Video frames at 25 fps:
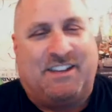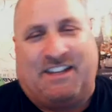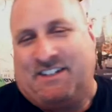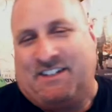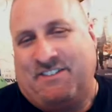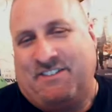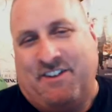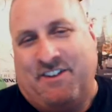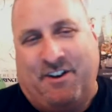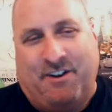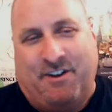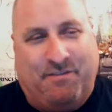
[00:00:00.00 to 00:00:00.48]

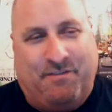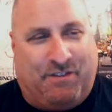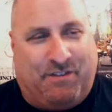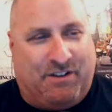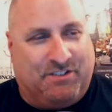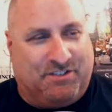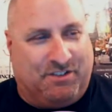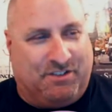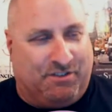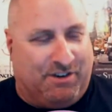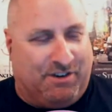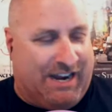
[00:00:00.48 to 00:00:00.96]
like none of
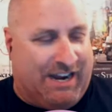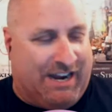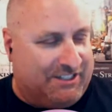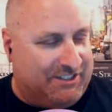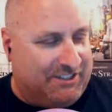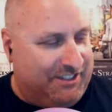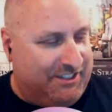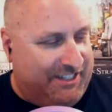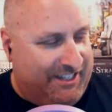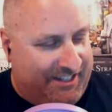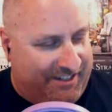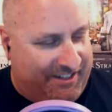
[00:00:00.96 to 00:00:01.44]
us are
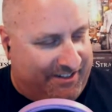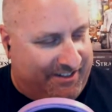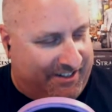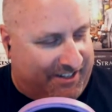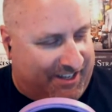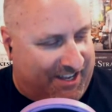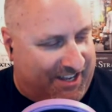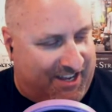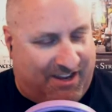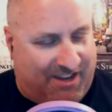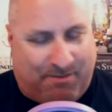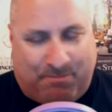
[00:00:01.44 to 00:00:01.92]
actually in the
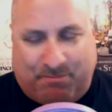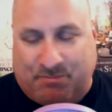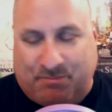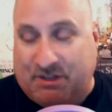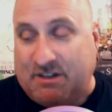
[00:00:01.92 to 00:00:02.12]
camp,